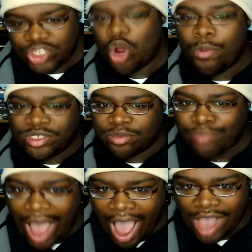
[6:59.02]
when she opens the
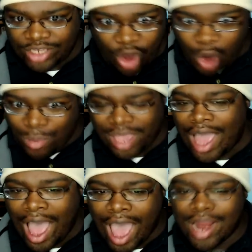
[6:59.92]
box, like, oh my
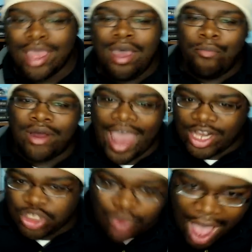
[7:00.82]
god. But in
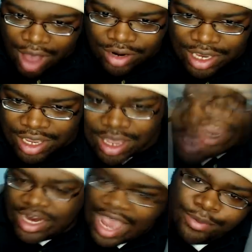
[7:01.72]
actuality,
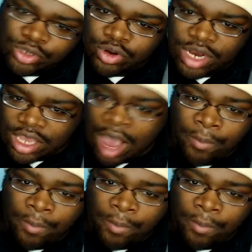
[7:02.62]
King Neptune and